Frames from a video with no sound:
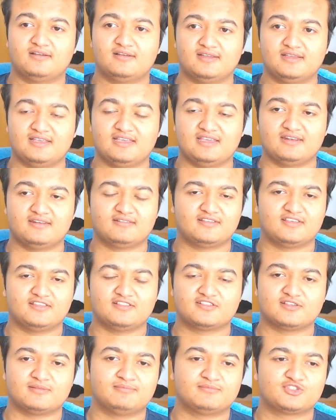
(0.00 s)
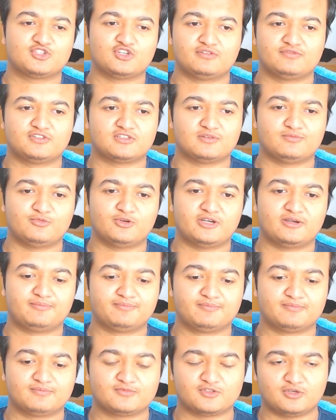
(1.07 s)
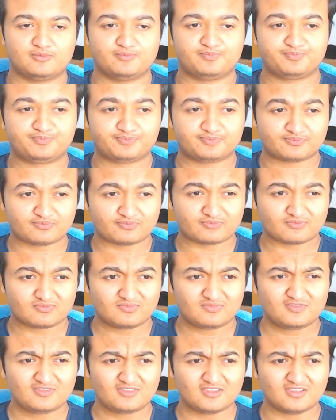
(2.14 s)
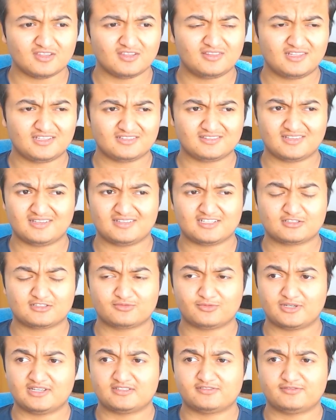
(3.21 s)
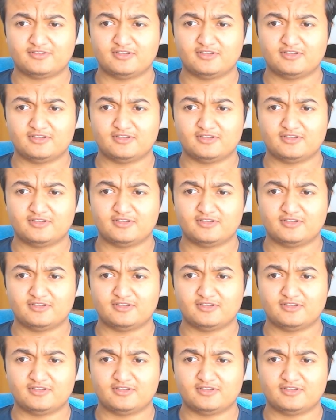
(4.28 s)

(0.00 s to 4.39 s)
in some server somewhere. So that's what S3